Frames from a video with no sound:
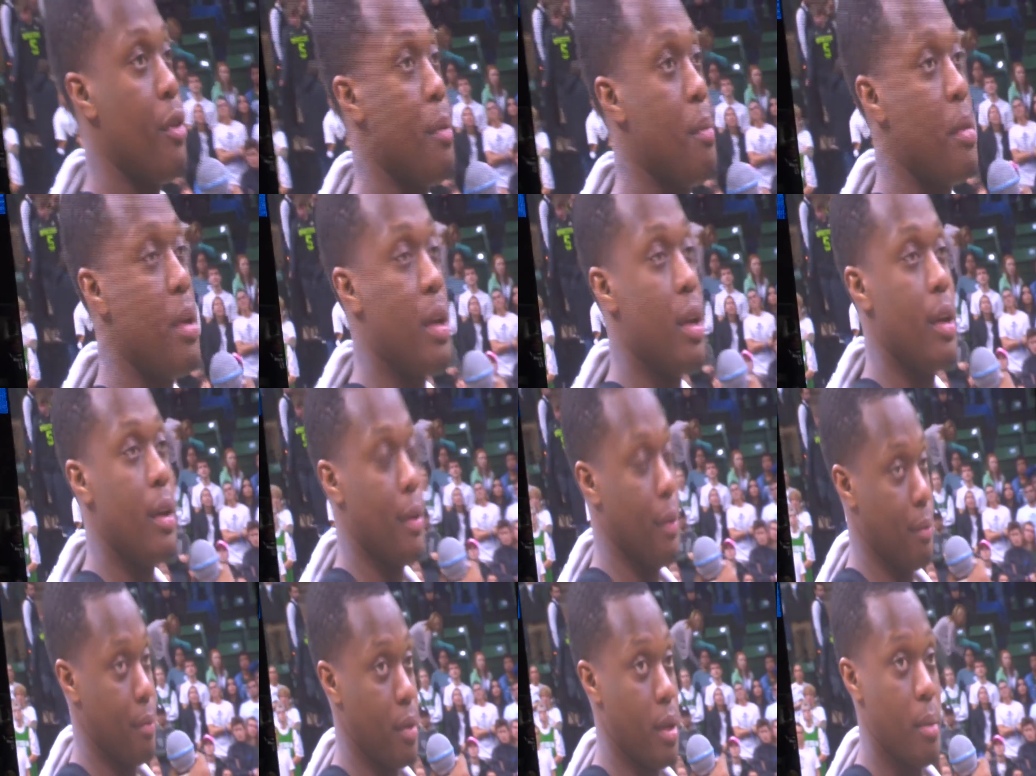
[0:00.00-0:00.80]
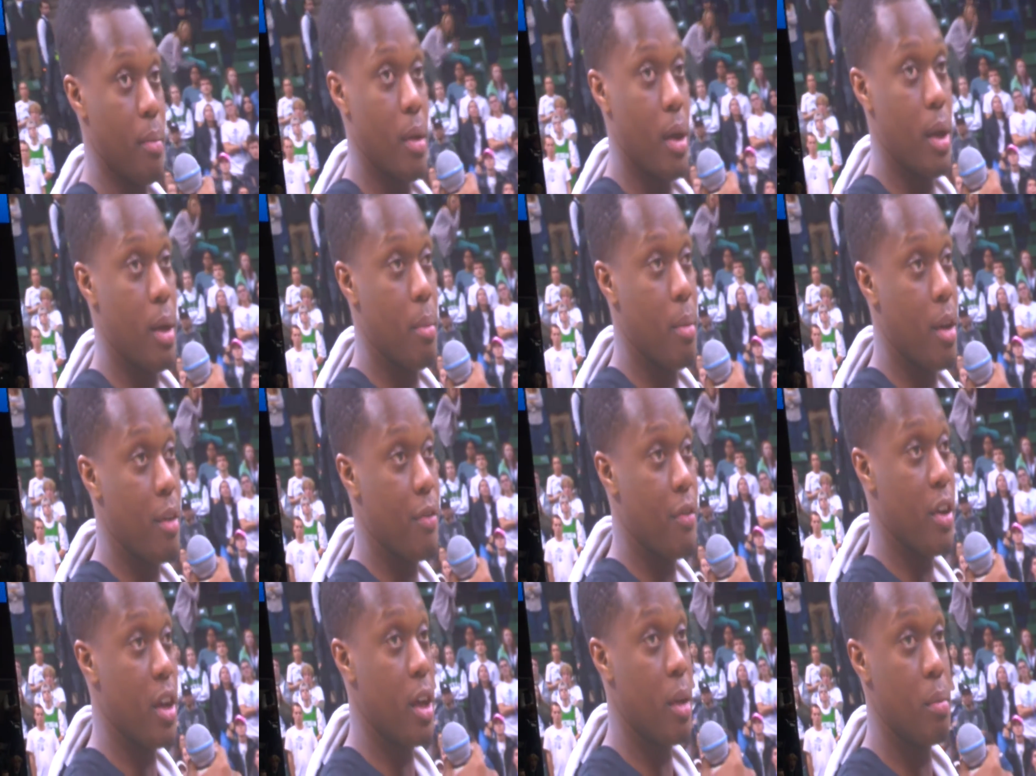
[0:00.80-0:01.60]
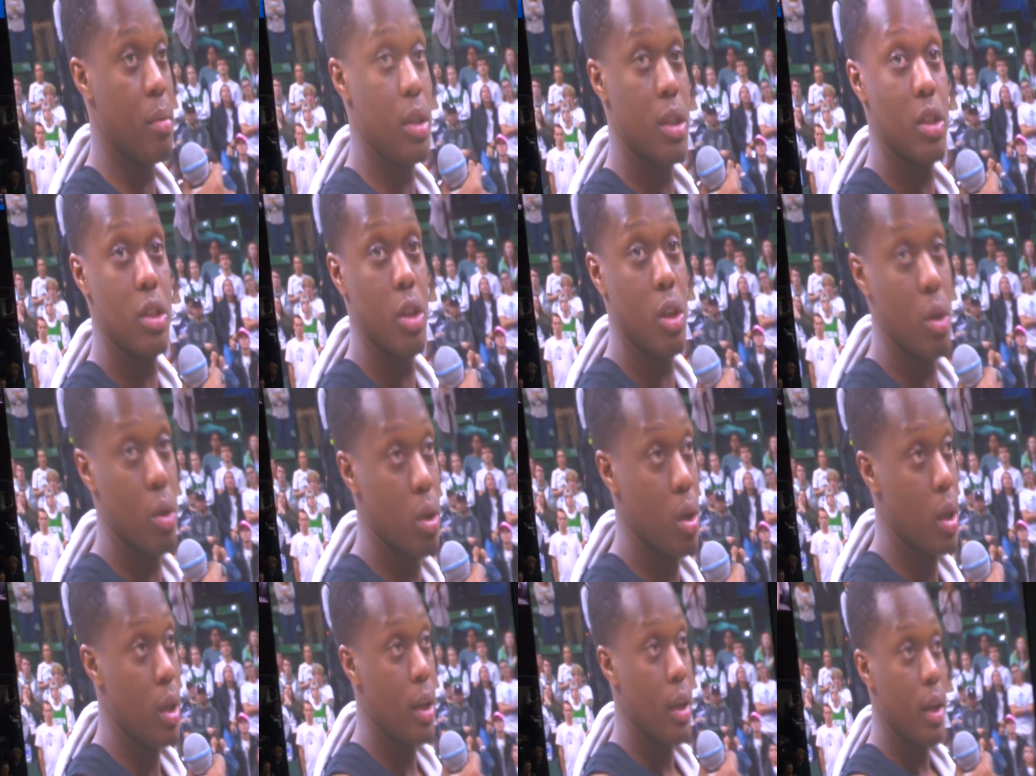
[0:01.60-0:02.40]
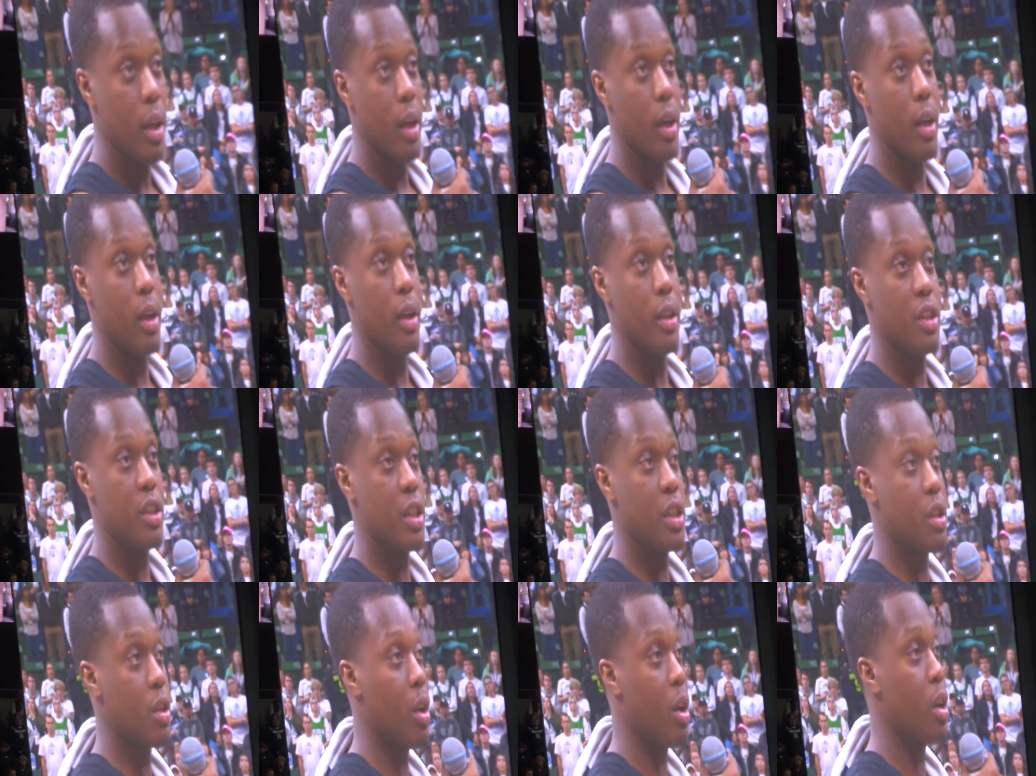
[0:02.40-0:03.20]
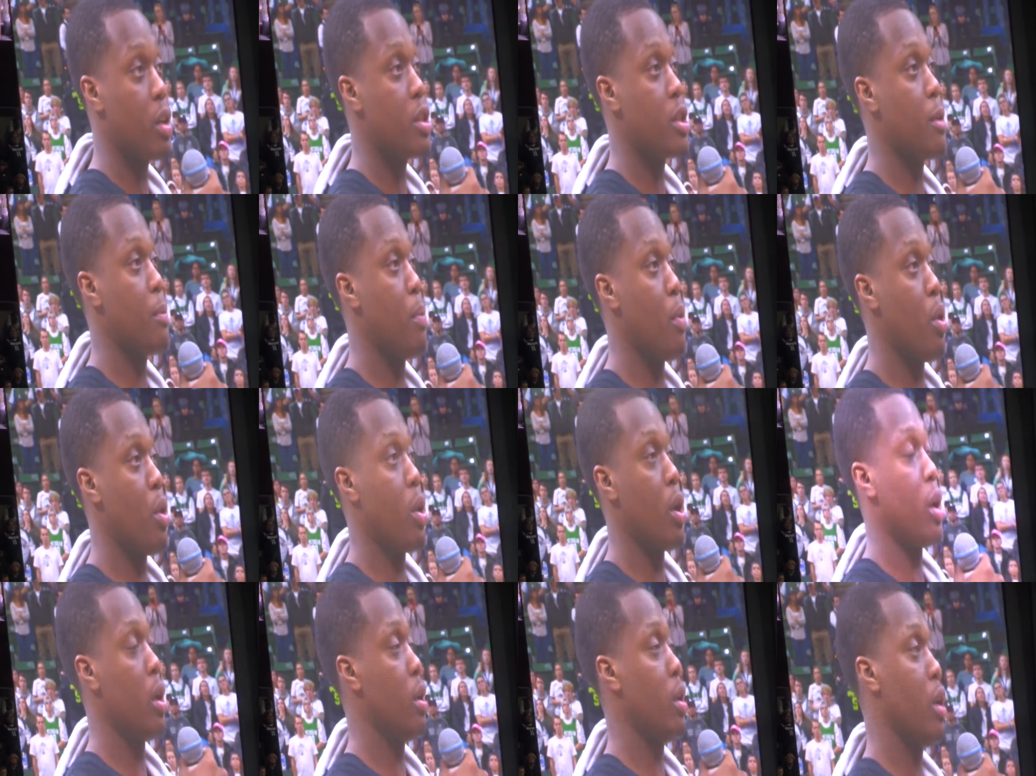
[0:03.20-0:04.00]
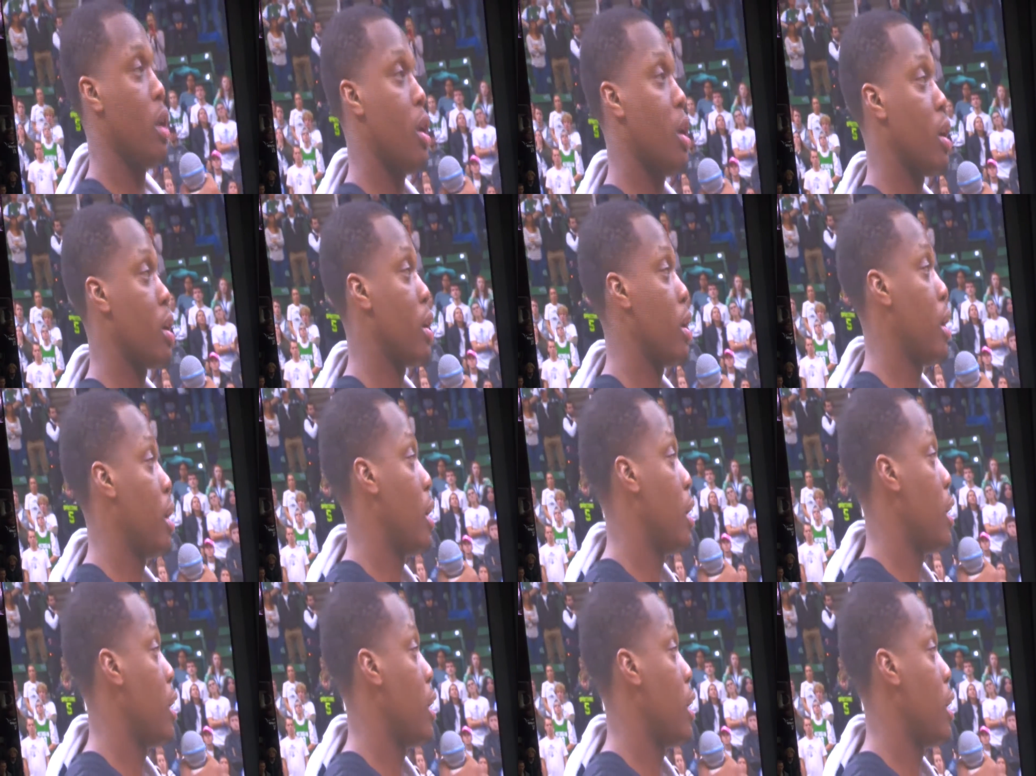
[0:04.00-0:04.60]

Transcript: for me and my, and my family. So uh, just all the support, all the